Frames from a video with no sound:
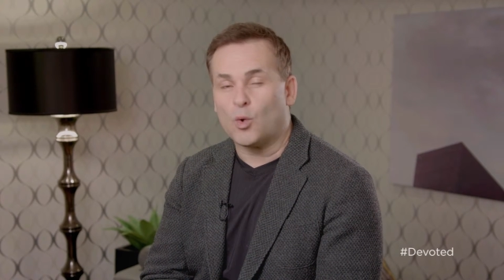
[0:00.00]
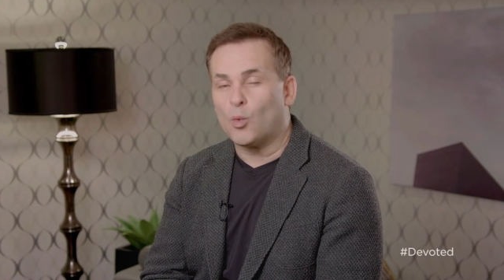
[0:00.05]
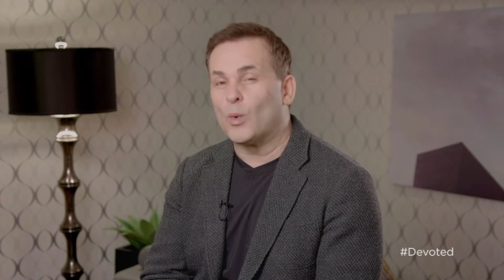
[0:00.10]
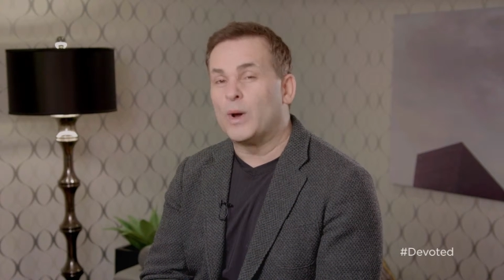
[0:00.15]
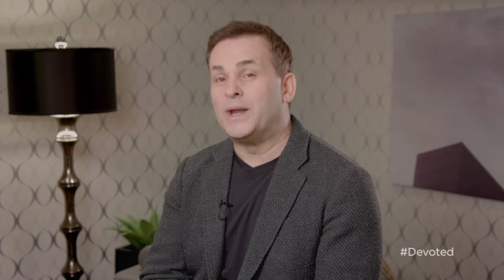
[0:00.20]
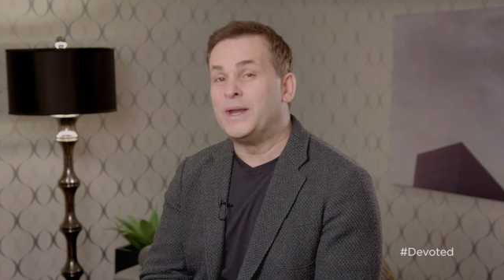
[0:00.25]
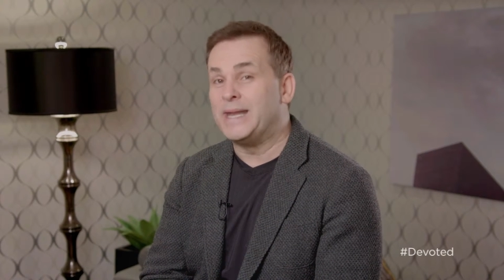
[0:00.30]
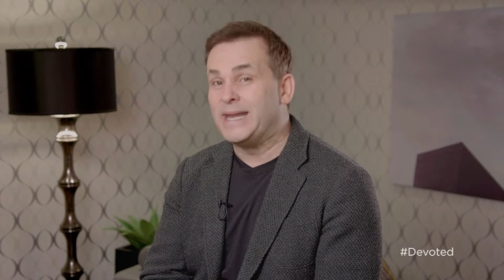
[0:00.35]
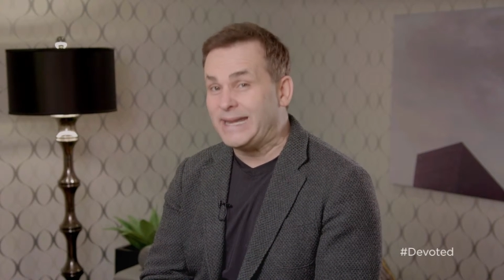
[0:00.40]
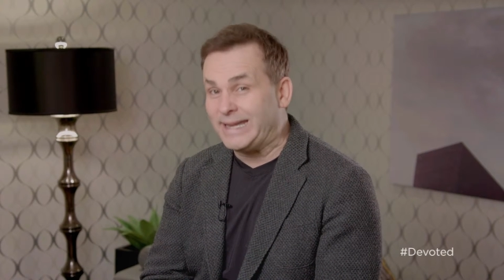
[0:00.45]

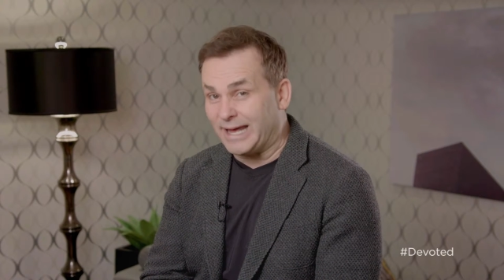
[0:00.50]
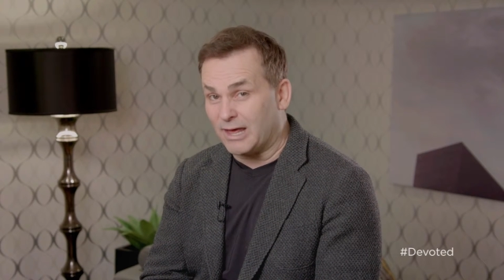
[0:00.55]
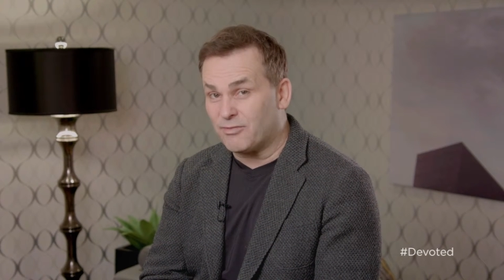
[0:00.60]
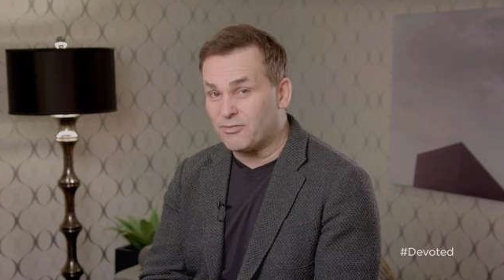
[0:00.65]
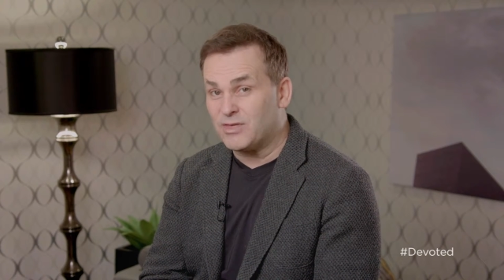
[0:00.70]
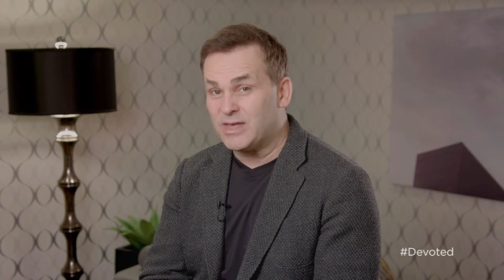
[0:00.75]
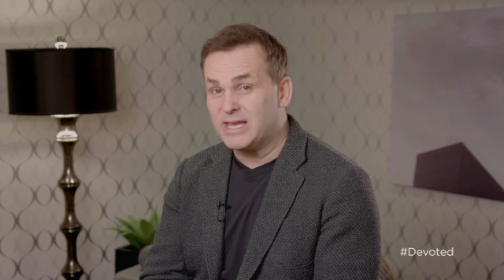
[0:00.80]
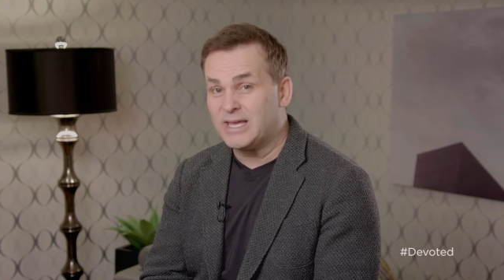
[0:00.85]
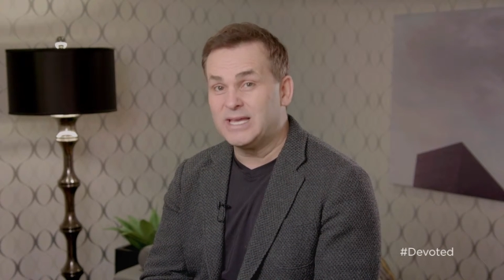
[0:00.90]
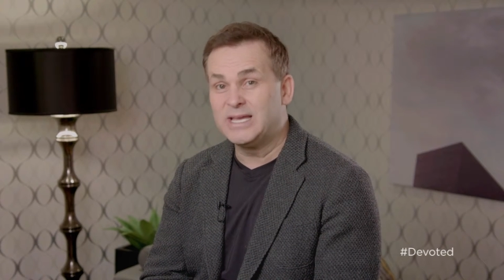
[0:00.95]
when
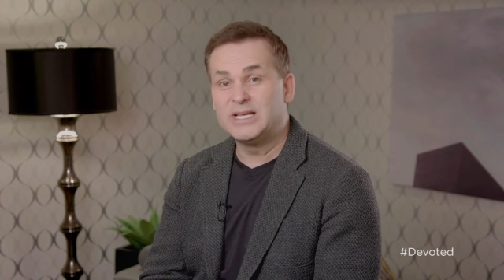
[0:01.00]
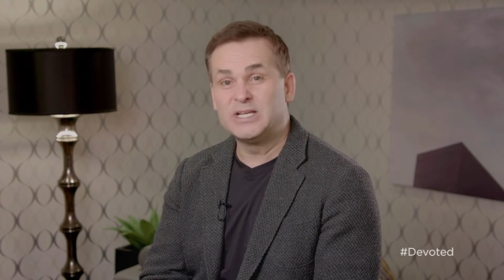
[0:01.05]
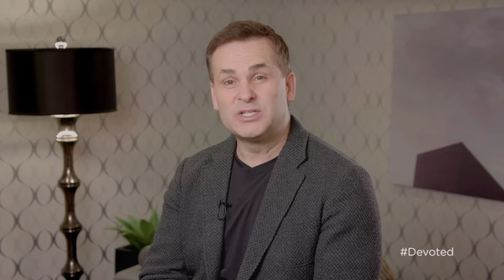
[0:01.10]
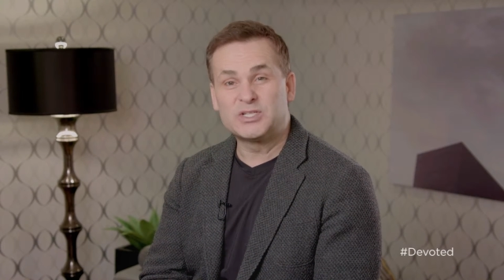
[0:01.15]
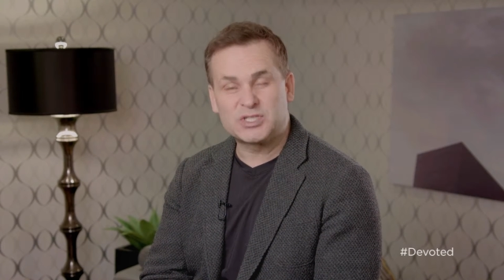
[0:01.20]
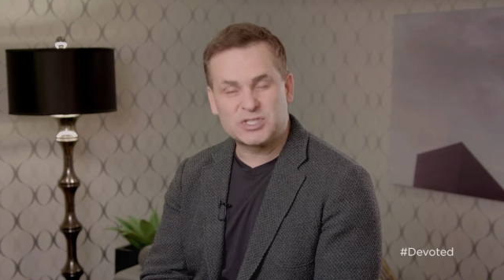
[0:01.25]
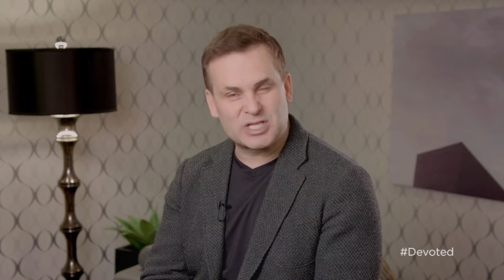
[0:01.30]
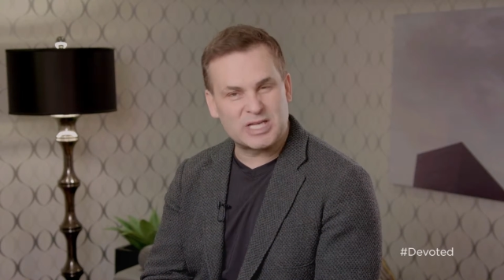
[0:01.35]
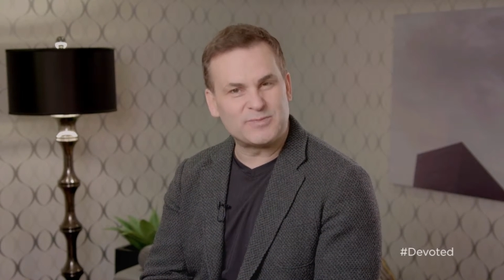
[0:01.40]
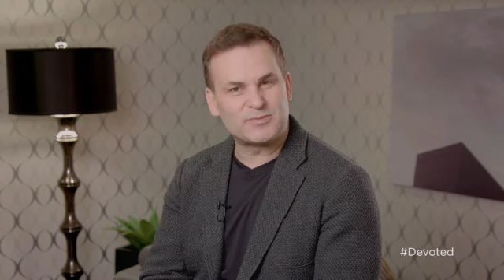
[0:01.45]
nothing
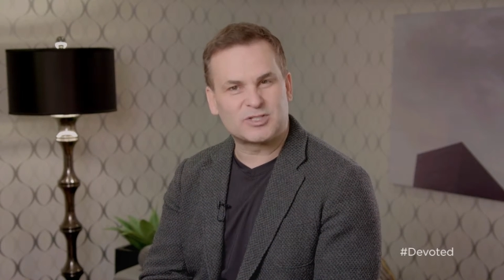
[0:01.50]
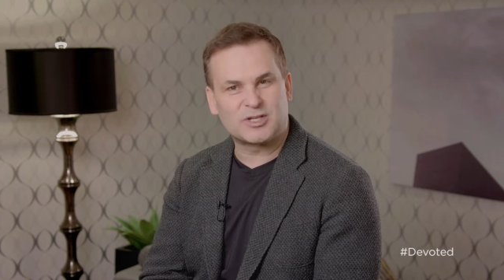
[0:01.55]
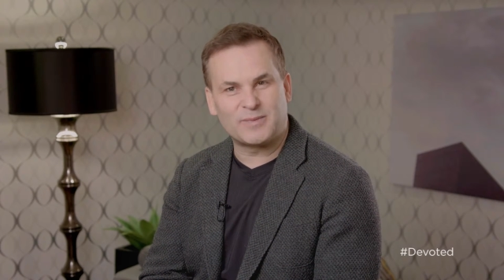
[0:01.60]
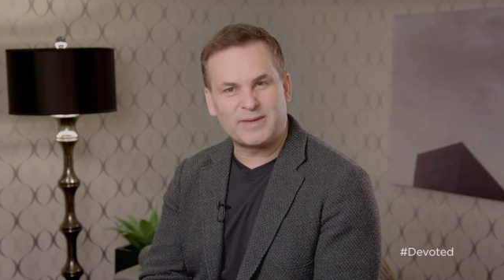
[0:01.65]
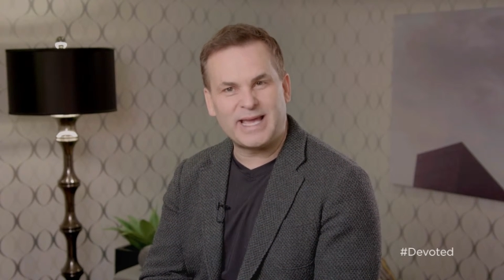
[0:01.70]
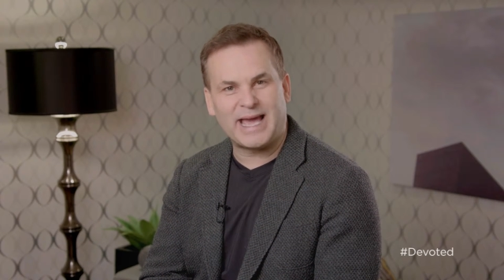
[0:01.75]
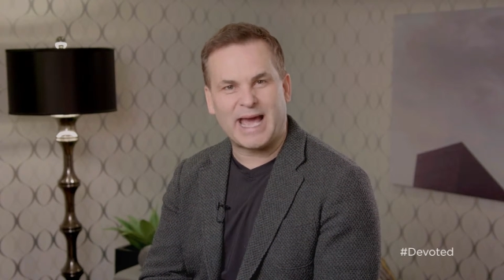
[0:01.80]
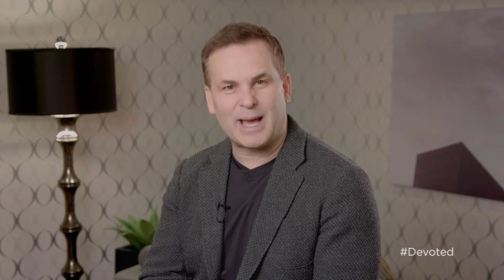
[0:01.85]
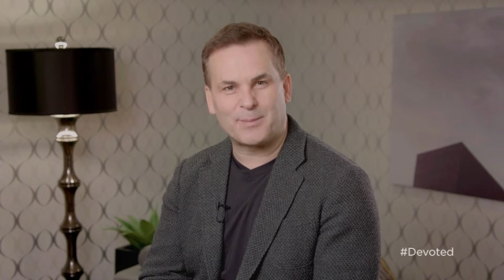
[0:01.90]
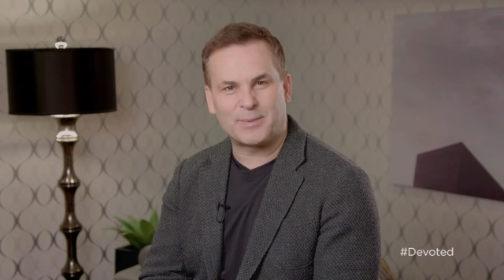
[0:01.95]
seems to
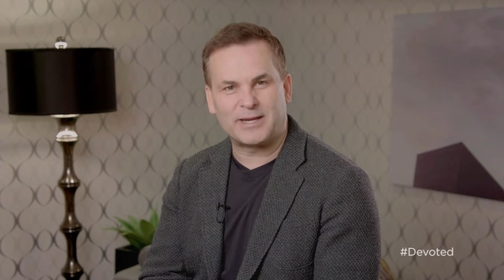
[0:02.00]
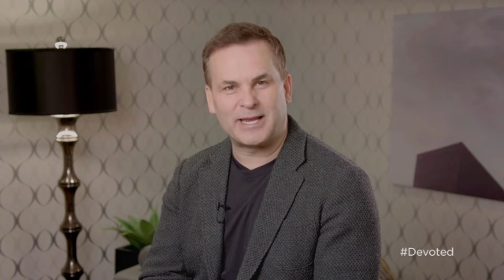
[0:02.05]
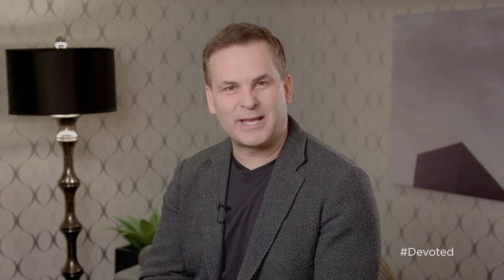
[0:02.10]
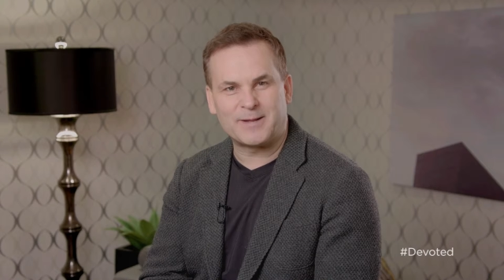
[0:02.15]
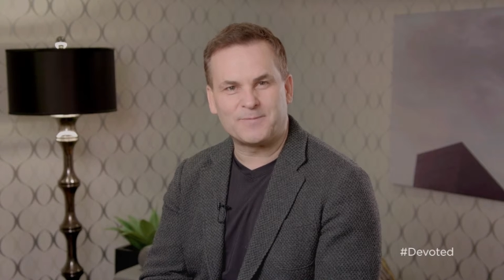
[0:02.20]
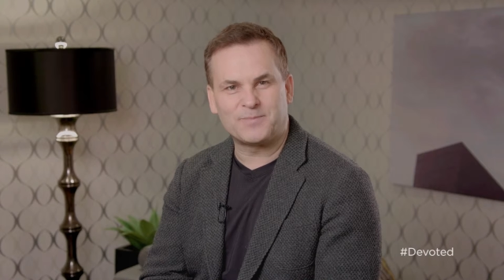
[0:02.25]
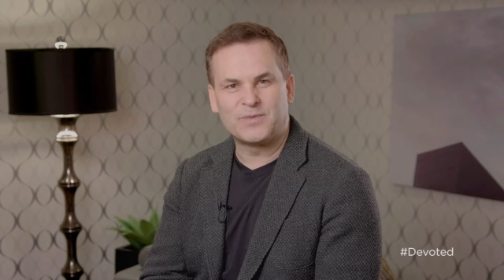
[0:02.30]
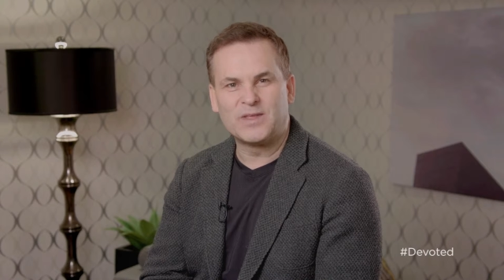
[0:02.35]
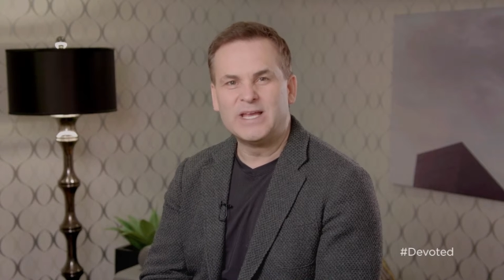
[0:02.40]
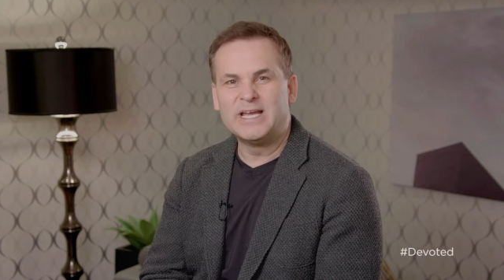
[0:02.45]
be
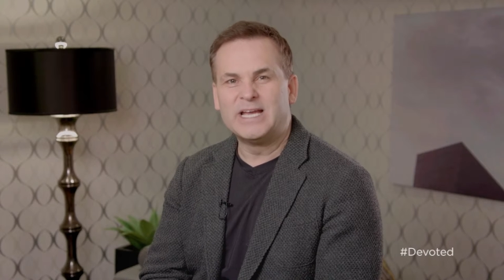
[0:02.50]
happening.